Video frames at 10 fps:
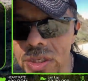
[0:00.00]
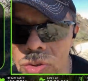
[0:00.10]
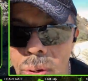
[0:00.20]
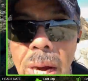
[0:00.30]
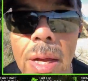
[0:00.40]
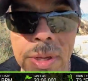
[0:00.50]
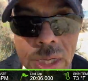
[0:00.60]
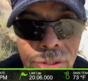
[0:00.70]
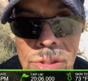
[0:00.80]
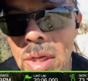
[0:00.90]
too high
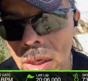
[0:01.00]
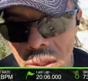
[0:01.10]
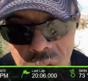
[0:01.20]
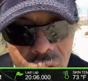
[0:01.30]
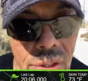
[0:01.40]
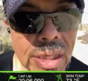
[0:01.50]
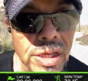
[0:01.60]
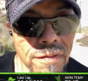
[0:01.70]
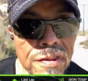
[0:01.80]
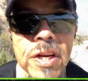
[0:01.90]
because you're not
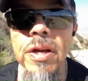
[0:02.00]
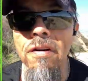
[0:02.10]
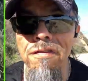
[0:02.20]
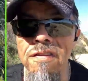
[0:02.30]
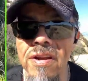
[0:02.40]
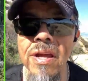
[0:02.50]
yet fit enough.